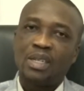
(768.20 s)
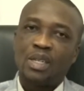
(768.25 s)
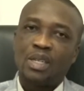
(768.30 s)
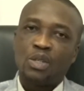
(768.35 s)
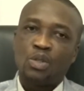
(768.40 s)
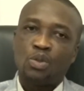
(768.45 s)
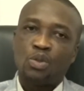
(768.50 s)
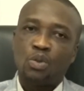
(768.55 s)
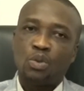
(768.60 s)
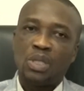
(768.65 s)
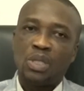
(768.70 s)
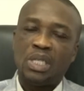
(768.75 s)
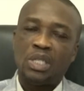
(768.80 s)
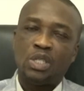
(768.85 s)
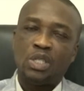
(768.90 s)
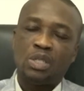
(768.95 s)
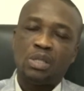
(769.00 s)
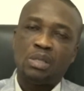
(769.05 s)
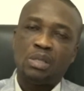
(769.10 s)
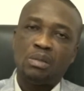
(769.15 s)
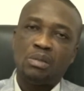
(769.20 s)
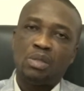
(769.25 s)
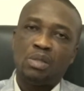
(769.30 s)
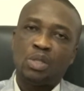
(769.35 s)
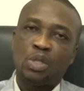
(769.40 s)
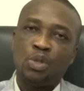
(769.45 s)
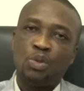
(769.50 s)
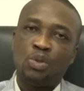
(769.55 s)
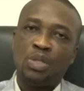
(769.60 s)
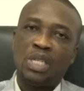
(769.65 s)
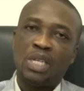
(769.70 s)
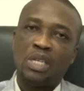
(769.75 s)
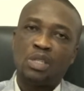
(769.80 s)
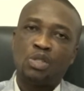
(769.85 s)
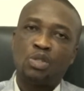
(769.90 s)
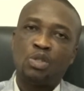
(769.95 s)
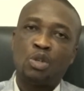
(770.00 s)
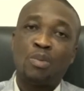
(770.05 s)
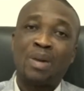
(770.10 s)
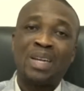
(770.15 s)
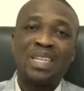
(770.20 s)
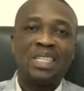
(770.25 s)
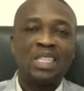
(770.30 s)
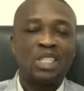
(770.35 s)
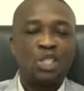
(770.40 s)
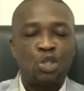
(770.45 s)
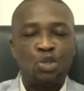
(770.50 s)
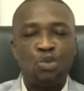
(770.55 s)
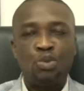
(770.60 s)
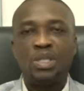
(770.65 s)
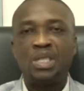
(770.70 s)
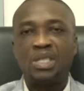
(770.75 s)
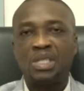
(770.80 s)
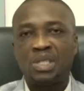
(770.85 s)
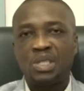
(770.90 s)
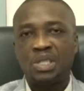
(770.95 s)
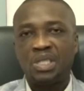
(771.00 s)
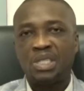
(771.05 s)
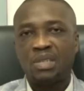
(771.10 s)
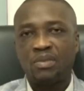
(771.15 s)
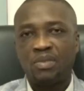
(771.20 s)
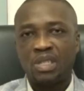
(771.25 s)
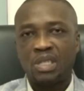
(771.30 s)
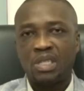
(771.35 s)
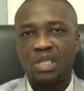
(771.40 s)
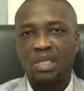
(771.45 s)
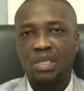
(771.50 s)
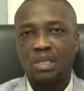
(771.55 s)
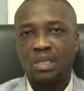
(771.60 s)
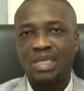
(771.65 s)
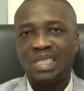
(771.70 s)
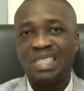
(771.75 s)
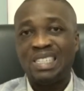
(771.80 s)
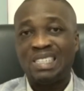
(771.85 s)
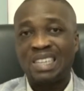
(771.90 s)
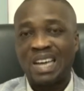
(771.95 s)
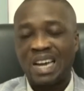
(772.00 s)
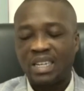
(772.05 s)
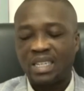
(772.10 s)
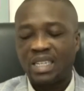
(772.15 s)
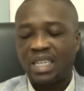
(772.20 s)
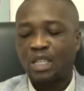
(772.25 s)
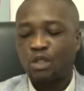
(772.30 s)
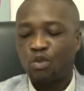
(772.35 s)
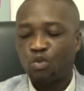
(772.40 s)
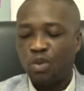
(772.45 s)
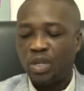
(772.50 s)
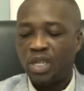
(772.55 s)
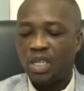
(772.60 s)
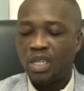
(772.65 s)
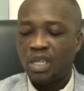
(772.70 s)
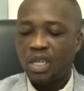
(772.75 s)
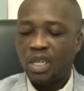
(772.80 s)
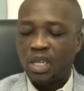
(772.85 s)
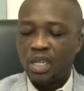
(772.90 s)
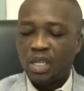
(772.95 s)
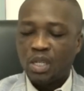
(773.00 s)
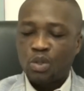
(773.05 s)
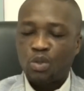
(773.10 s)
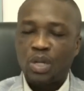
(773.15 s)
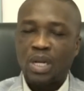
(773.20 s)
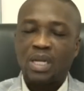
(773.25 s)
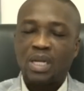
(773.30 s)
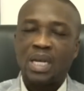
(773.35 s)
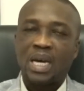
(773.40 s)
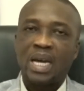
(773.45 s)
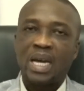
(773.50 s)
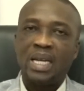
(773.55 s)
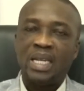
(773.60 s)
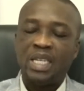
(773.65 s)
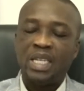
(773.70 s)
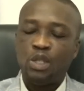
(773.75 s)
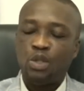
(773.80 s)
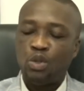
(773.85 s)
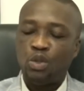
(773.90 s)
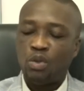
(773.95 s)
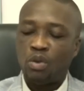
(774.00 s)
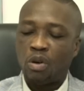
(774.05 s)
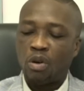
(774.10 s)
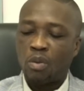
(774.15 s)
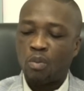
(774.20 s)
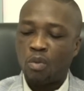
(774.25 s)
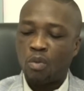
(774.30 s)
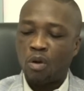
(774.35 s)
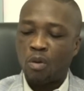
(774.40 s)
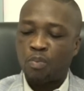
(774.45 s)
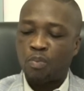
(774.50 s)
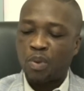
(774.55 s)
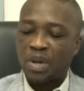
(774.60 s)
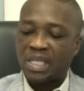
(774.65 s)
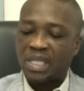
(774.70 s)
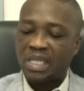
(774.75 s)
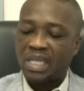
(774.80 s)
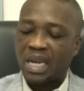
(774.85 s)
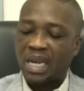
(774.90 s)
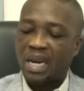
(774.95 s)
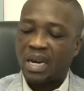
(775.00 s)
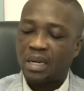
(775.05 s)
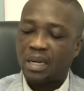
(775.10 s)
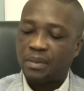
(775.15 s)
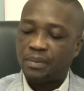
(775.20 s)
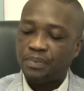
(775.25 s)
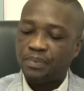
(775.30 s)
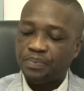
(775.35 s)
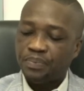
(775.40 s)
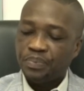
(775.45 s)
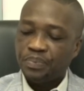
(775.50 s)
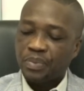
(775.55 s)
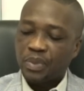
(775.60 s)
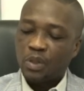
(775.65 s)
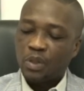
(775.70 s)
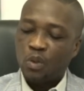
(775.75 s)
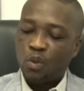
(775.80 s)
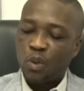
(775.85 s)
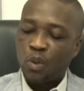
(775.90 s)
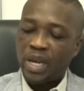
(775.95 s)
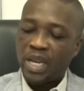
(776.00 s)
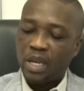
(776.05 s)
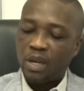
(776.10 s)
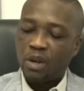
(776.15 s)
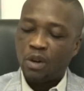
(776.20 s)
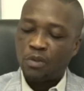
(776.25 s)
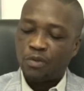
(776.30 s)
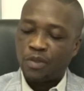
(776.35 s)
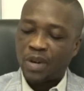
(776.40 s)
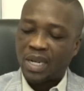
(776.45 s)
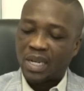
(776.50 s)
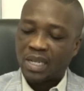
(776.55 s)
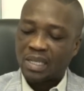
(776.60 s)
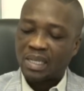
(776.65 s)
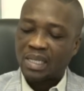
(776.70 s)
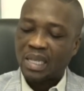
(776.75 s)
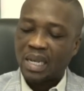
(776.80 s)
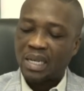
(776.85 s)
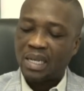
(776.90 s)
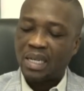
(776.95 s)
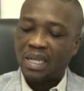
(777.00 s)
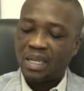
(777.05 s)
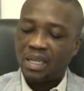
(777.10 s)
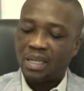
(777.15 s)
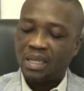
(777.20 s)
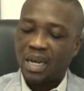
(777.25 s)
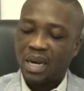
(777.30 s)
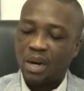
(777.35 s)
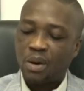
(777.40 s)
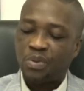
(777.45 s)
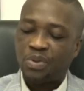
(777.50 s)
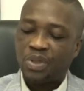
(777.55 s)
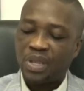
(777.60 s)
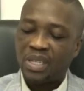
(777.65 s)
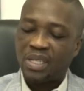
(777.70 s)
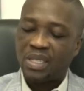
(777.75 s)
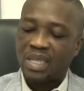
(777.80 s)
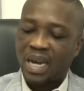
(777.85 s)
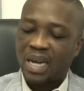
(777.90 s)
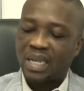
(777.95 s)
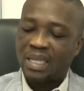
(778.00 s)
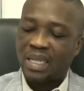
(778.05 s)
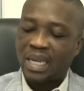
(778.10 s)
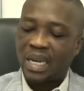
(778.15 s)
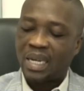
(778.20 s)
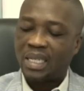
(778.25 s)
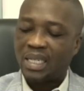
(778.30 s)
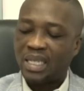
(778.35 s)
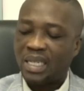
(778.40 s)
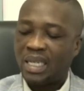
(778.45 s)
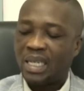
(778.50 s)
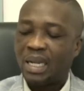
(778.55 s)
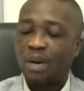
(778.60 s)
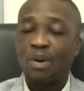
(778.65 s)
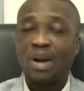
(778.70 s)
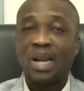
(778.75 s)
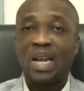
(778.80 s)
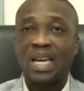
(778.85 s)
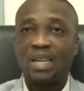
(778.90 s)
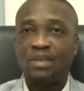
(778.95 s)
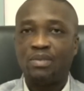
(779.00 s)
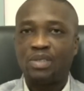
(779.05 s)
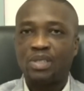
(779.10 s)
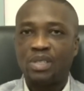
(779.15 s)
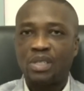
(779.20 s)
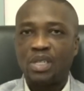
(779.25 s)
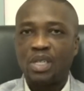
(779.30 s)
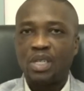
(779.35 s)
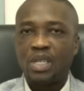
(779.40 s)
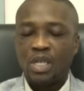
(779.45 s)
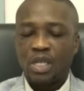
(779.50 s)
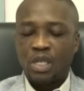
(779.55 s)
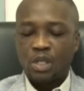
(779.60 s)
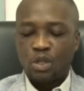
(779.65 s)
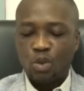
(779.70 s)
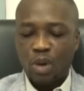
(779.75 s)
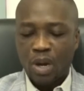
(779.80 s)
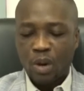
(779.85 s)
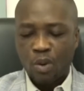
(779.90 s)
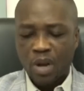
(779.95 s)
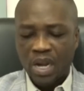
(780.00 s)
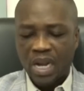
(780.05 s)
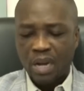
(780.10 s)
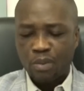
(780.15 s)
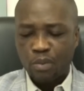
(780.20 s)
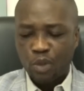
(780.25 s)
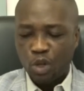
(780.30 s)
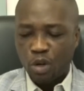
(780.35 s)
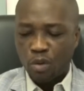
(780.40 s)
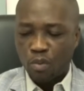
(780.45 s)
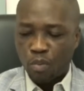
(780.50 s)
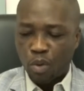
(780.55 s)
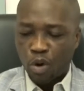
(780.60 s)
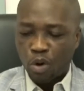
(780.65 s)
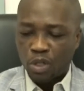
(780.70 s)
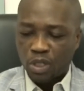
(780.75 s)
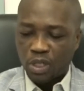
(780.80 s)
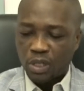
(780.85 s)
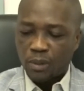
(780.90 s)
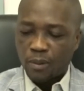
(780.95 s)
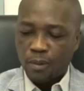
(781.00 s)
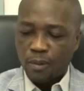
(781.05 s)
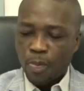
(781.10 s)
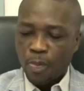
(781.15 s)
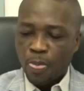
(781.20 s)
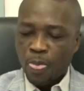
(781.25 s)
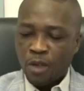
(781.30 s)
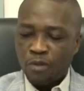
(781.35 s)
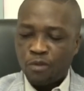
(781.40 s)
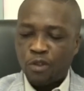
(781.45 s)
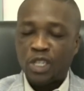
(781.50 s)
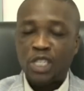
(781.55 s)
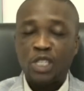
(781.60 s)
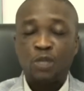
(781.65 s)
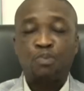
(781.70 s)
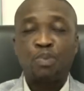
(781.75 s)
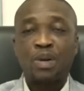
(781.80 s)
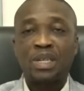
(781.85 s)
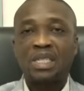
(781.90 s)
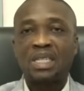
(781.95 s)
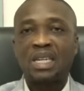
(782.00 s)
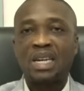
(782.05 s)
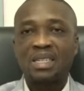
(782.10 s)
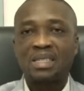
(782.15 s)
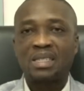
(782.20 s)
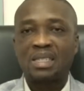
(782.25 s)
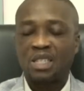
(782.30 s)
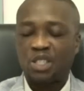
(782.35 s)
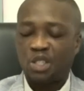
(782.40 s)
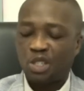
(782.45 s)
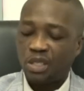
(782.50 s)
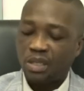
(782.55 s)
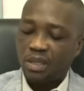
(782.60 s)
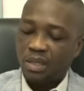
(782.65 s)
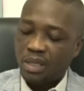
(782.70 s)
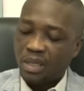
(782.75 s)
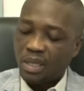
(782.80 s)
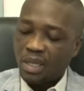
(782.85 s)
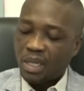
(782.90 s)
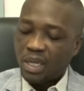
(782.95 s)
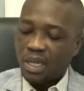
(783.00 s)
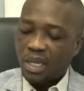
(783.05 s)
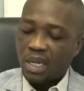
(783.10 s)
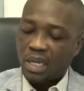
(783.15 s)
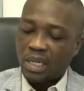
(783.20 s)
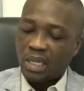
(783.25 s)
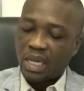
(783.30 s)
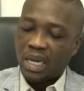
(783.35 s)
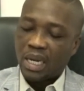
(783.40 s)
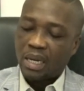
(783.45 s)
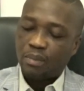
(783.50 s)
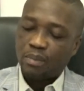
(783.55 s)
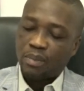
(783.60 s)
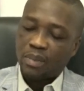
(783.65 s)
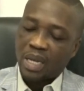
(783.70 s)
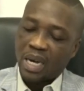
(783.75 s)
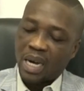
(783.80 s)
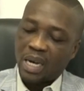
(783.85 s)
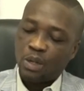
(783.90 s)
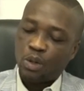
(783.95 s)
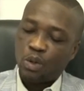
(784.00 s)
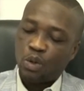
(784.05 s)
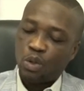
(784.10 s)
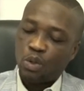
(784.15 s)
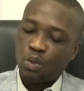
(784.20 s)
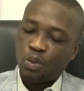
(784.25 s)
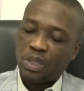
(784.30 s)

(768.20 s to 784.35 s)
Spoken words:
So this Tuesdays, normally the Tuesday teaching service is designed that way so that I lead you on more practical way of understanding how things are done in our lives. So I welcome you on board for this practical section, and I know you will